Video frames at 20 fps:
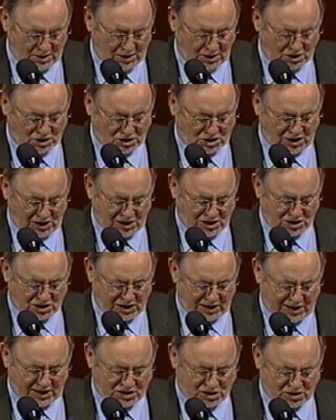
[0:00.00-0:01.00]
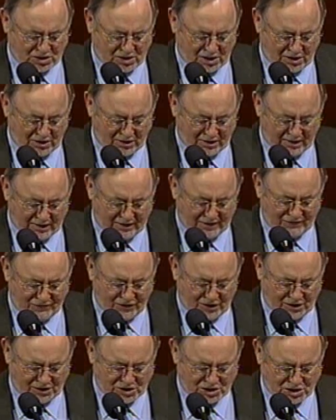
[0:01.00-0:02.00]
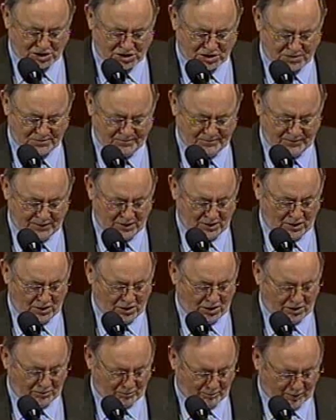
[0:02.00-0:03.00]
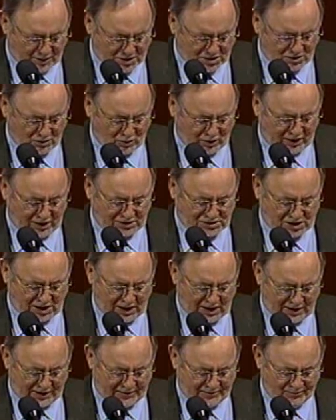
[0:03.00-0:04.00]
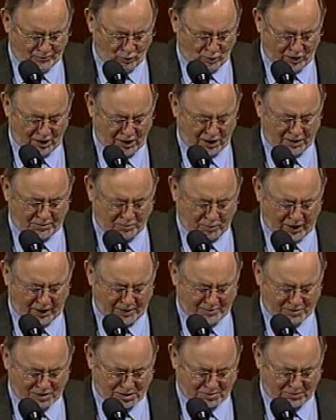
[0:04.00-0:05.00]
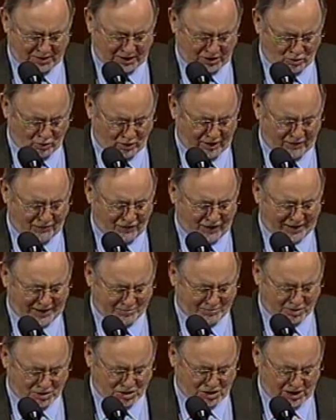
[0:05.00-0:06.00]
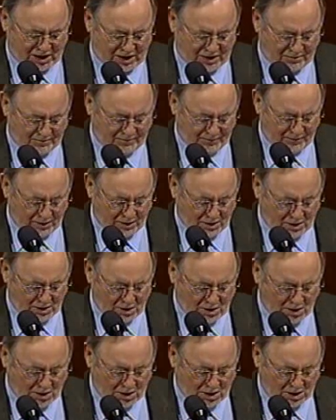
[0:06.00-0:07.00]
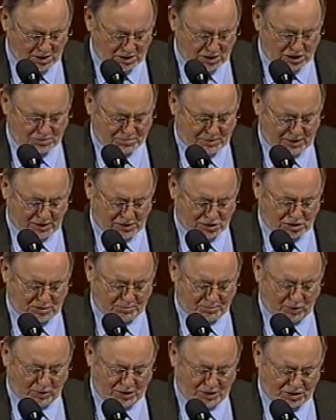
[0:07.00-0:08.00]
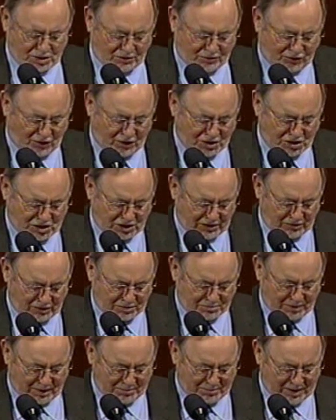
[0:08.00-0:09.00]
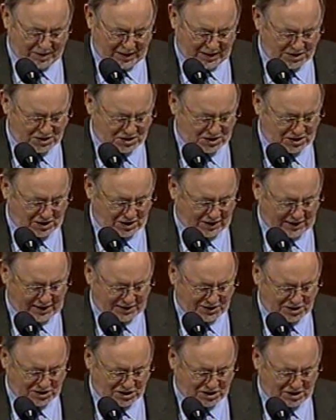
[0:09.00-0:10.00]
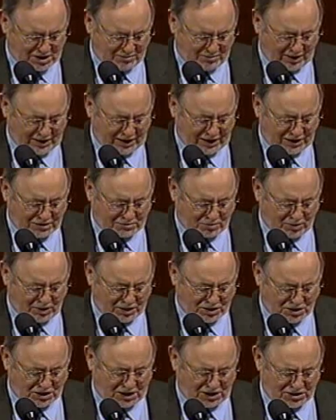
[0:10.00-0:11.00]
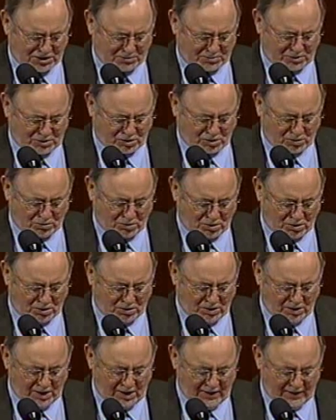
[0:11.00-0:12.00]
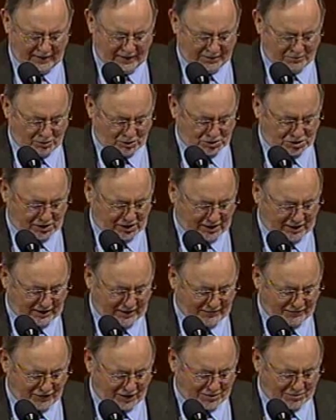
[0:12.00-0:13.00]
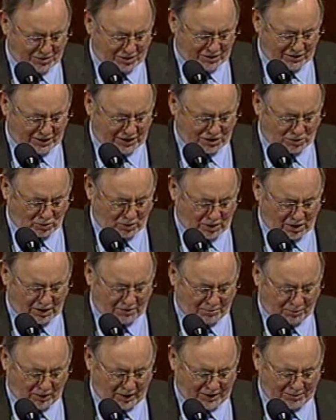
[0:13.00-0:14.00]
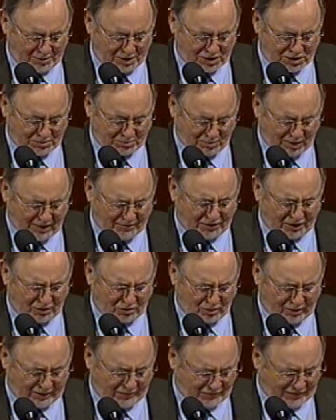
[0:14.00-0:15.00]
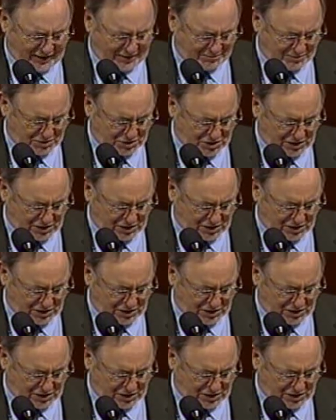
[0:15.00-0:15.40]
Exchange lands are near native villages on Prince of Wales Island, where unemployment is about 25%. This bill supports the Forest Service by making Sealaska timberlands more accessible to rural and mostly native communities where unemployment is above the 25%.